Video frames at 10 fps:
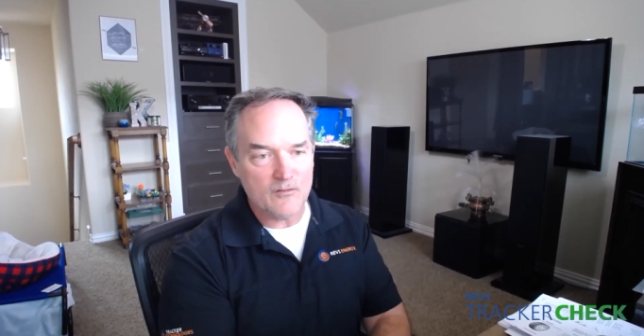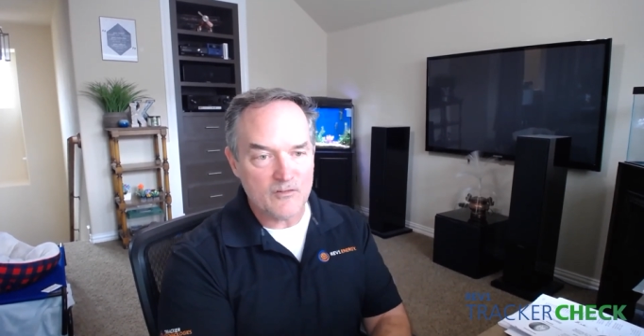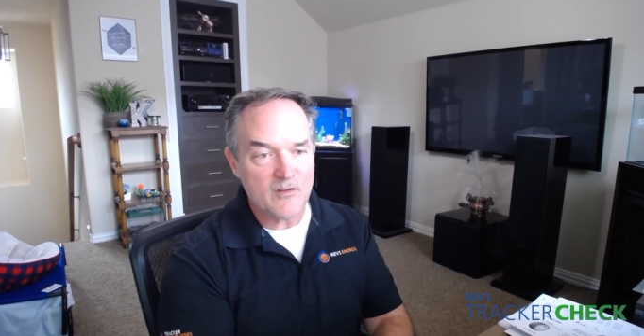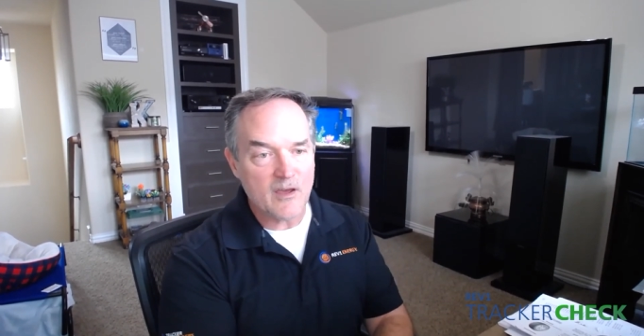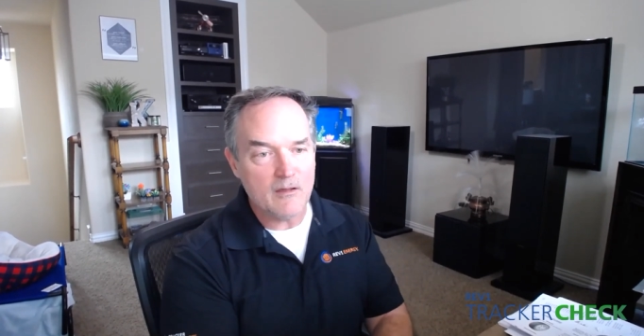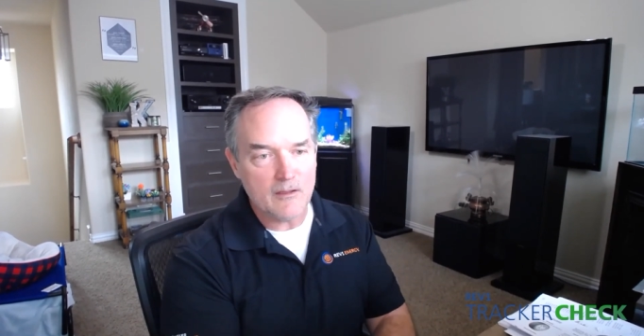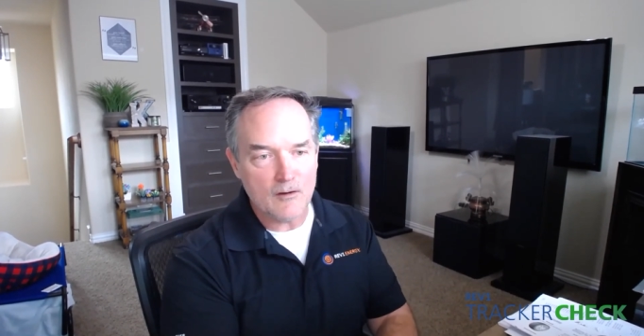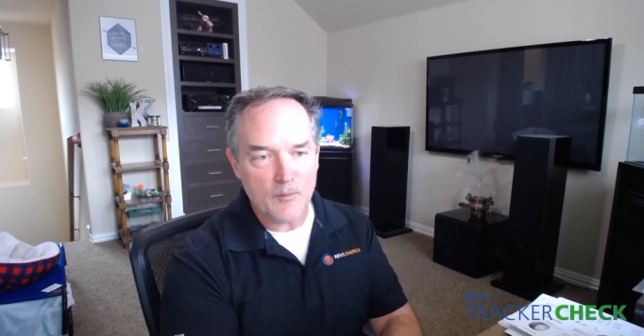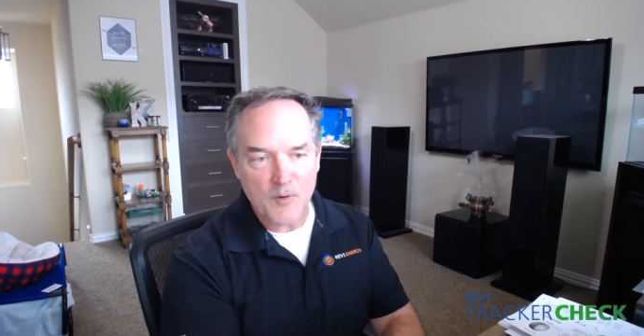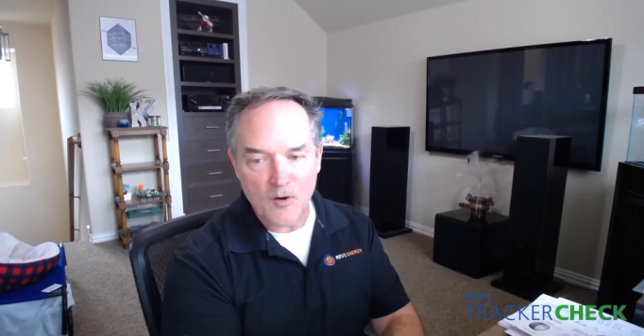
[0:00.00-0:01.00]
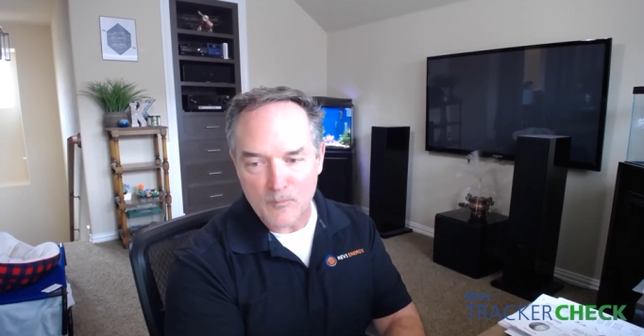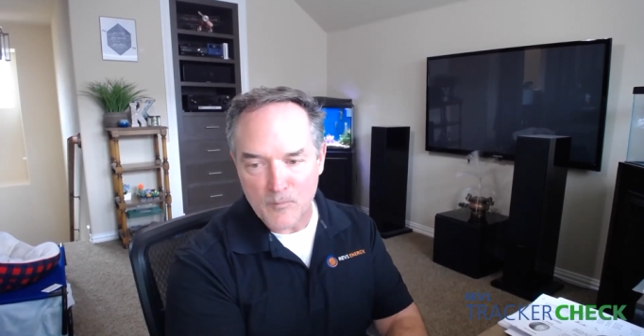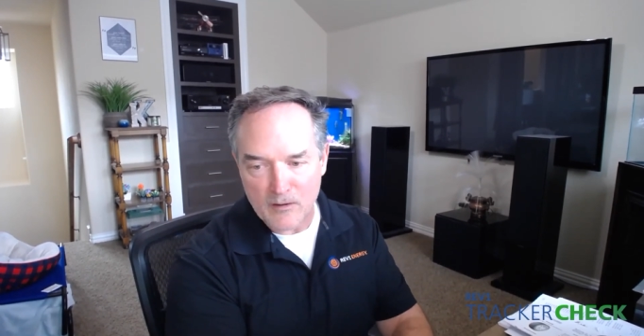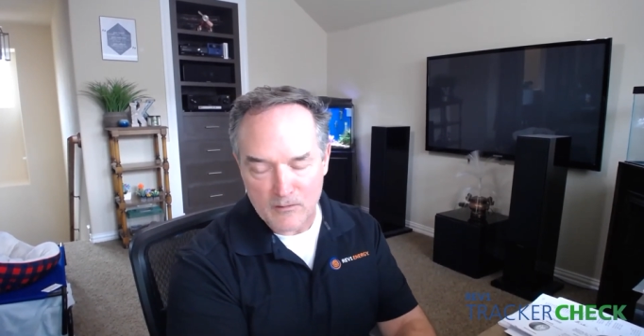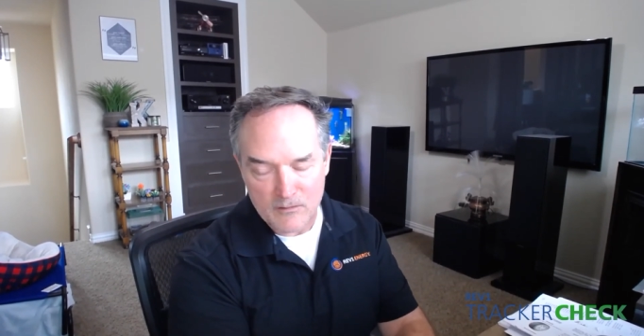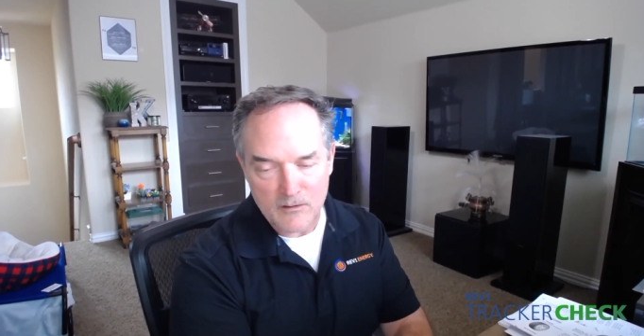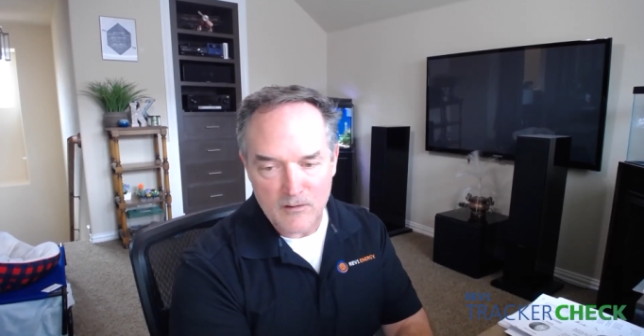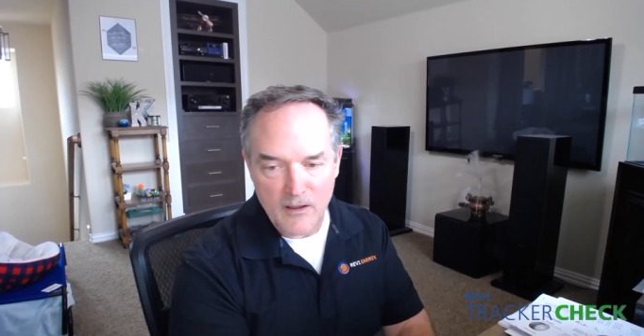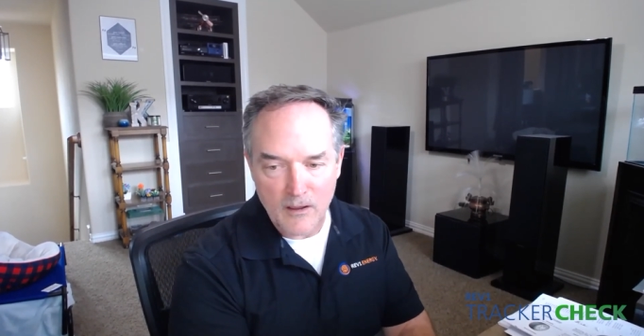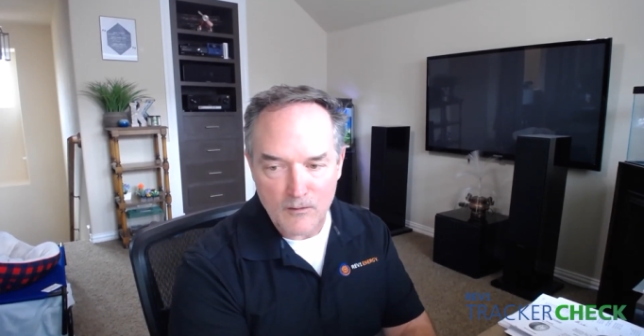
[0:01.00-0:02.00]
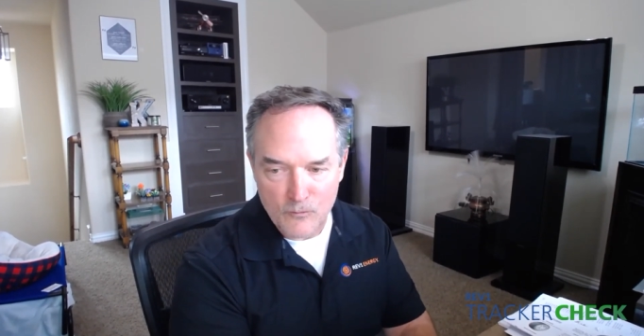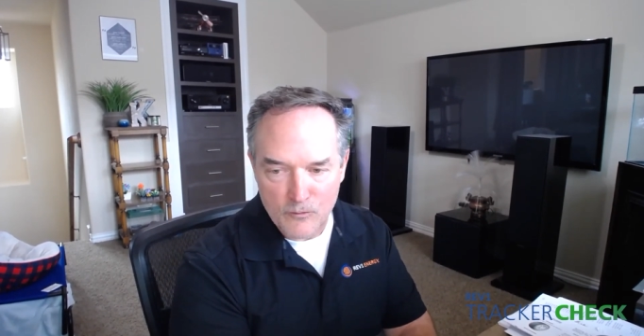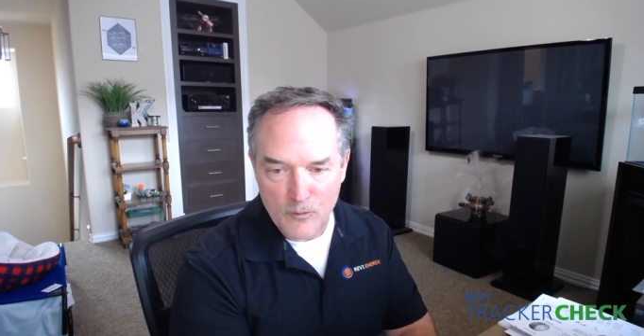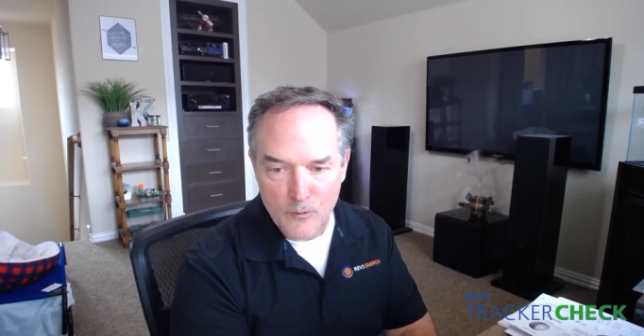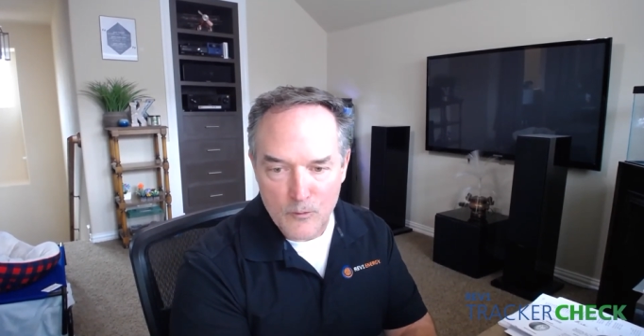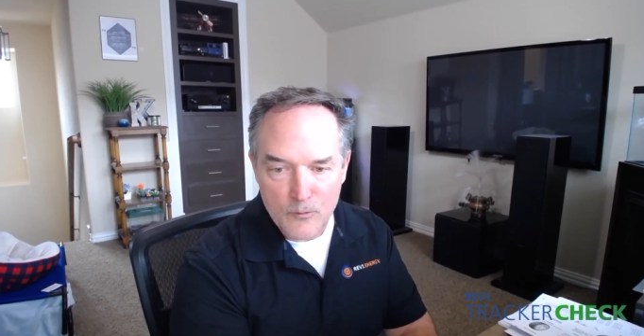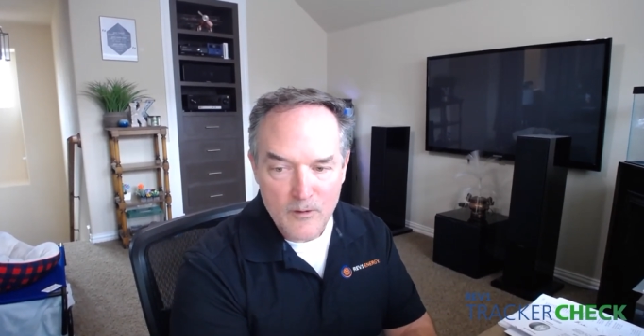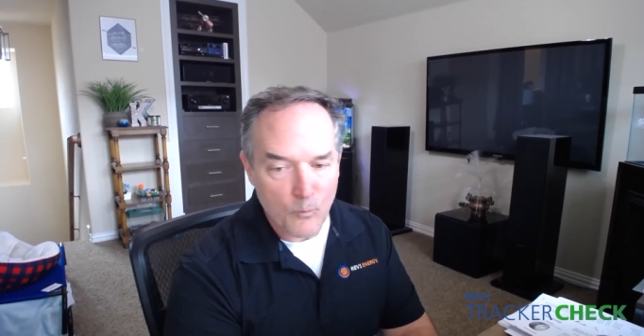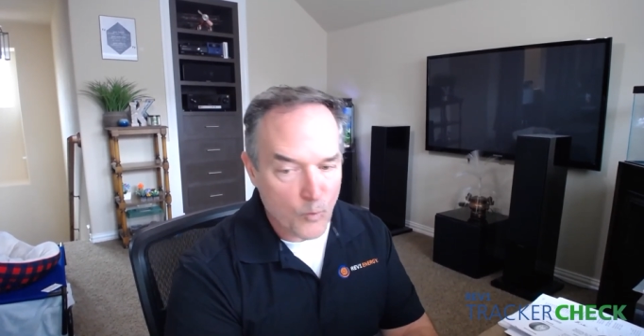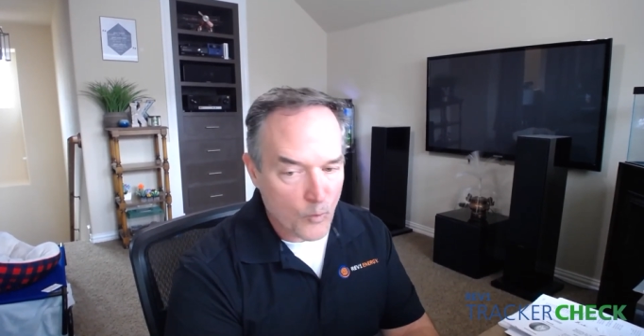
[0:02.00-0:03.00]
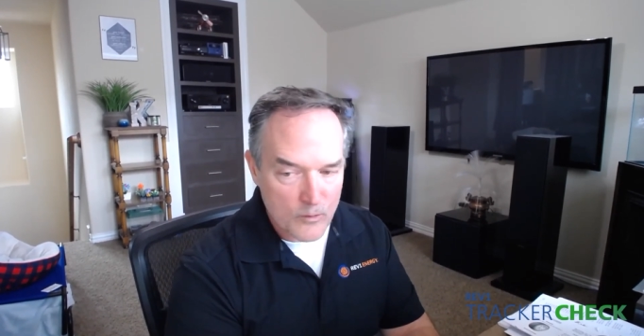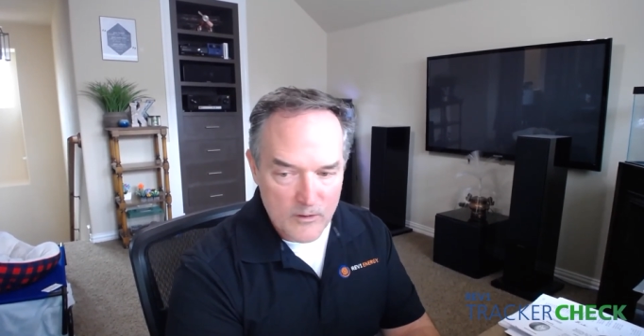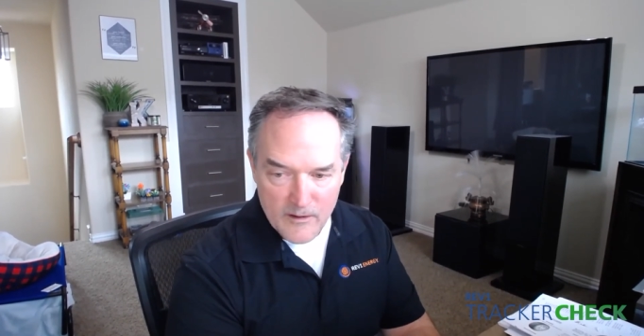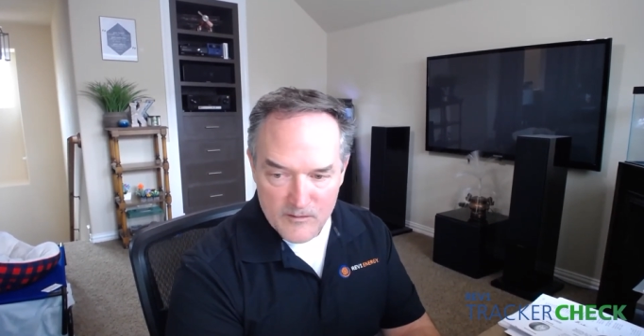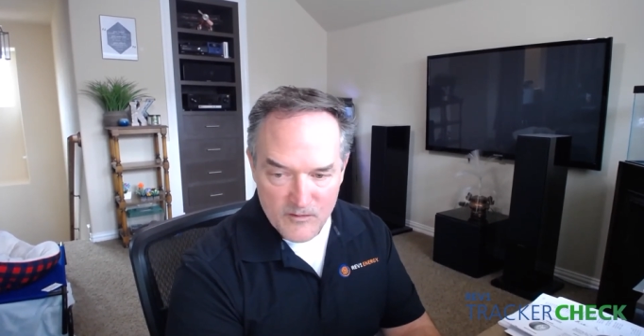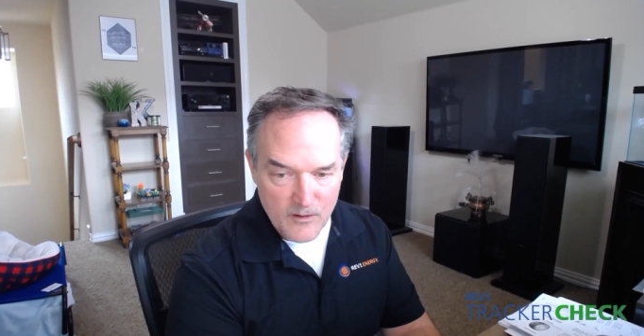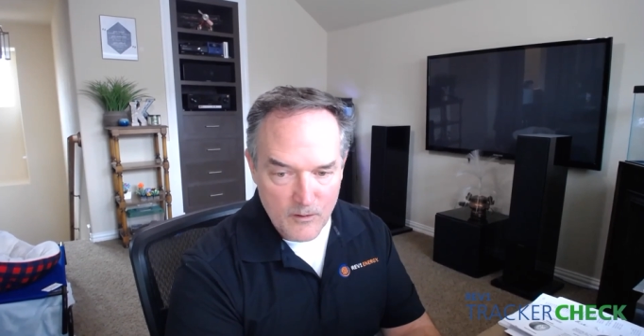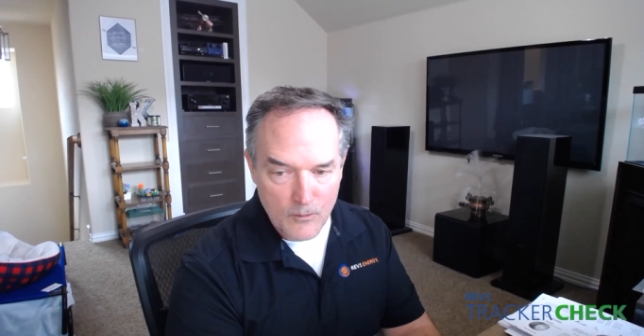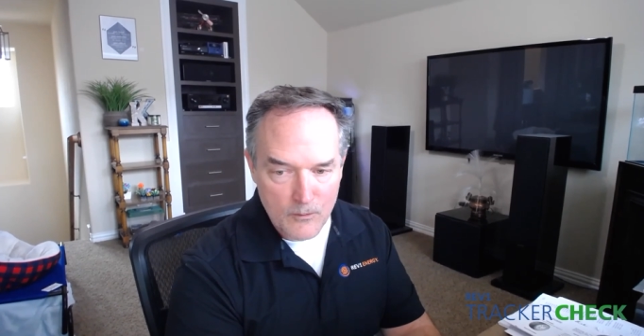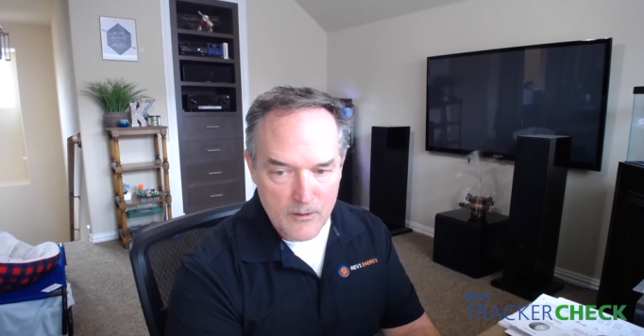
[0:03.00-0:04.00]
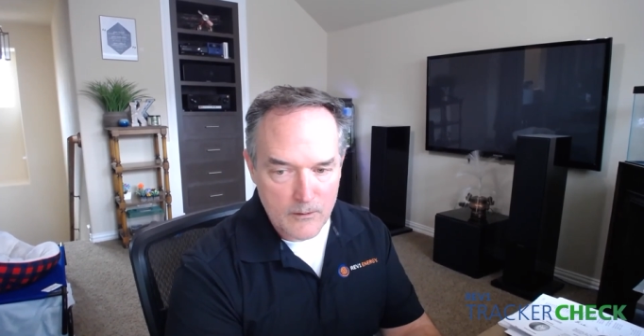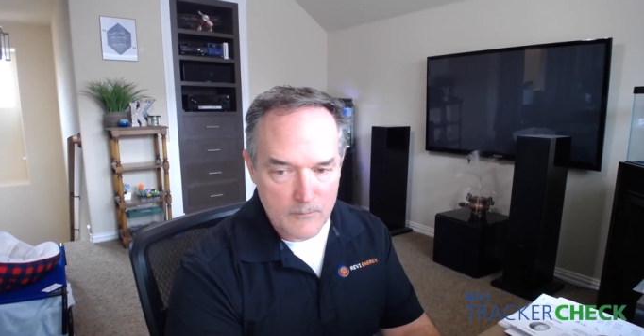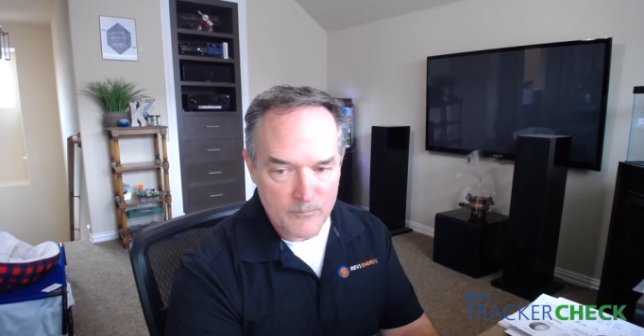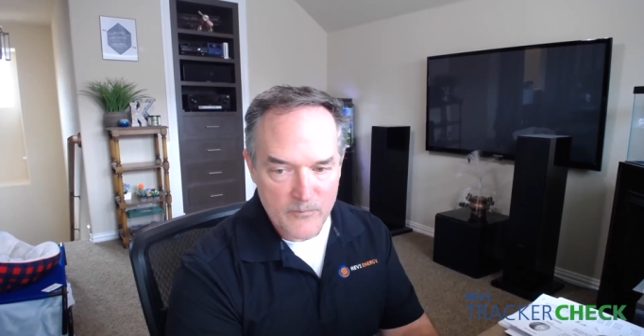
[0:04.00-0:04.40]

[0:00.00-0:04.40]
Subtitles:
scaling up automatically to handle the load. World-class security